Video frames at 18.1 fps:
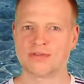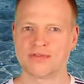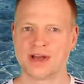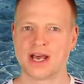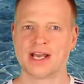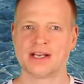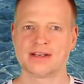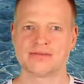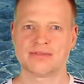
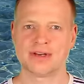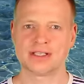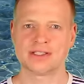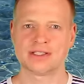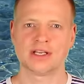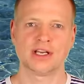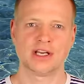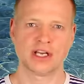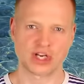find that
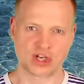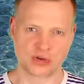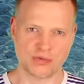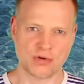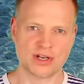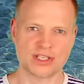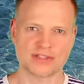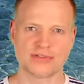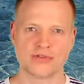
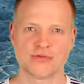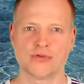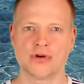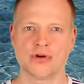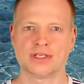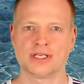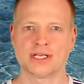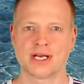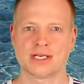across the
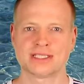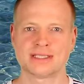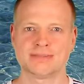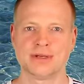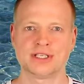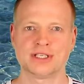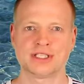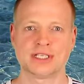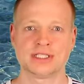thirty-nine
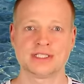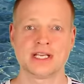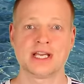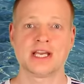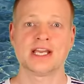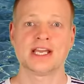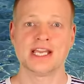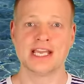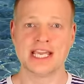species,
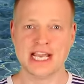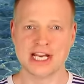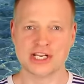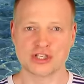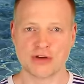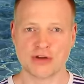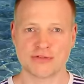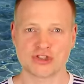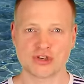
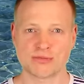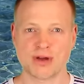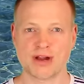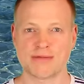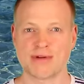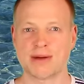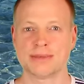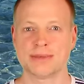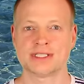each of the two
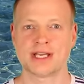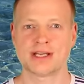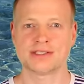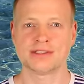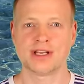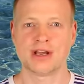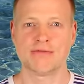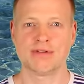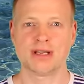
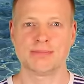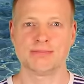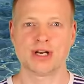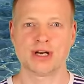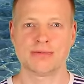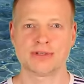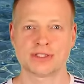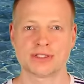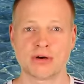parameters will
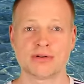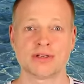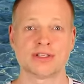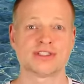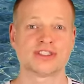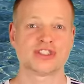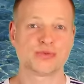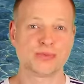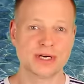appear with only
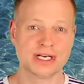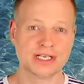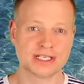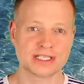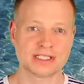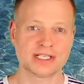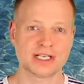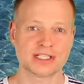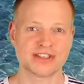three
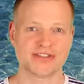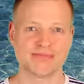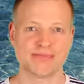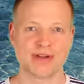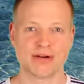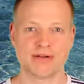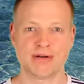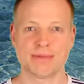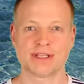distinctive
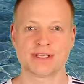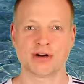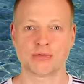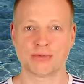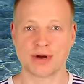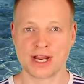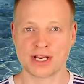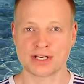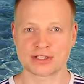parameter
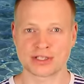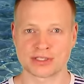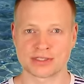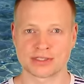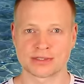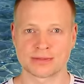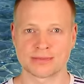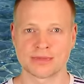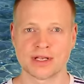
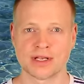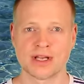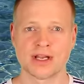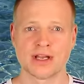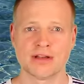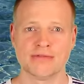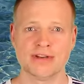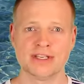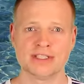ranges.
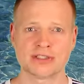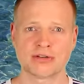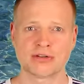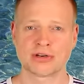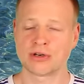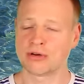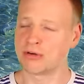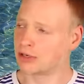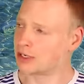These
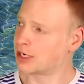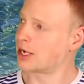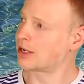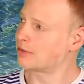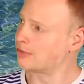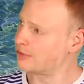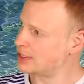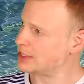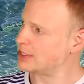could look
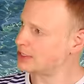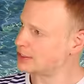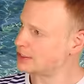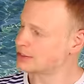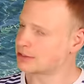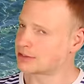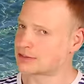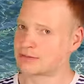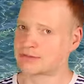like
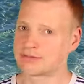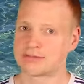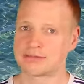these,